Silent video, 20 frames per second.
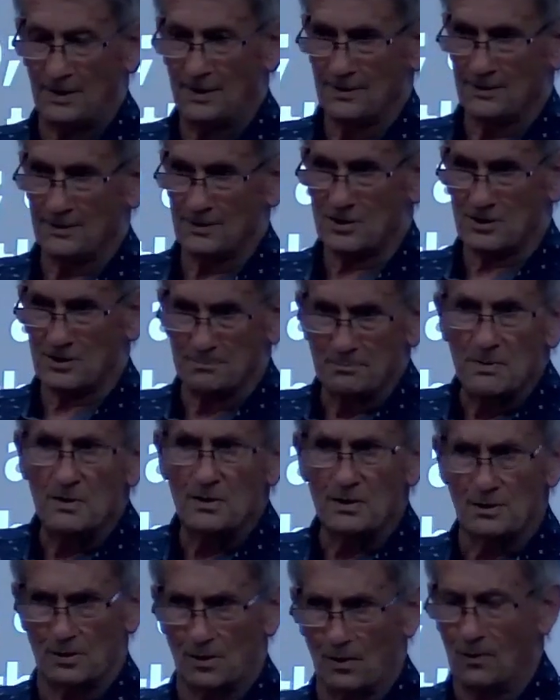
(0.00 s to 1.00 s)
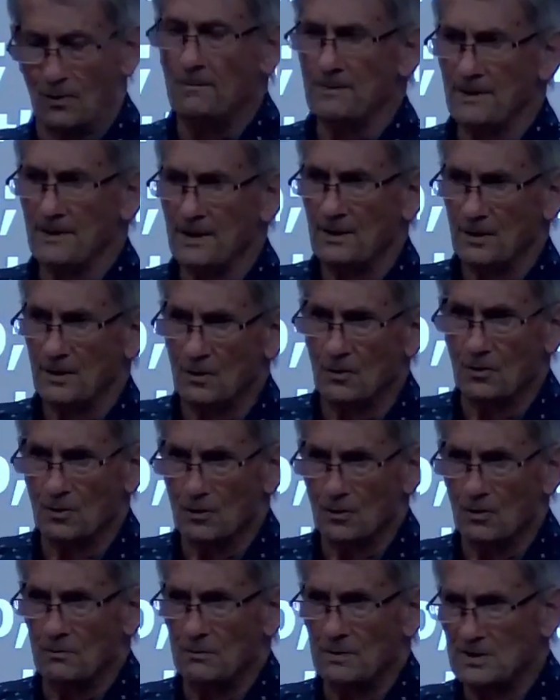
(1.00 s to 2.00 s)
The smell
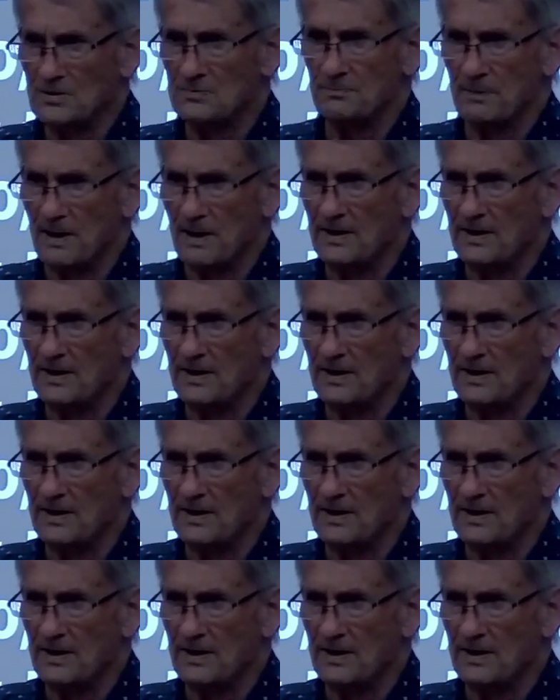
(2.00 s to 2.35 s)
almost made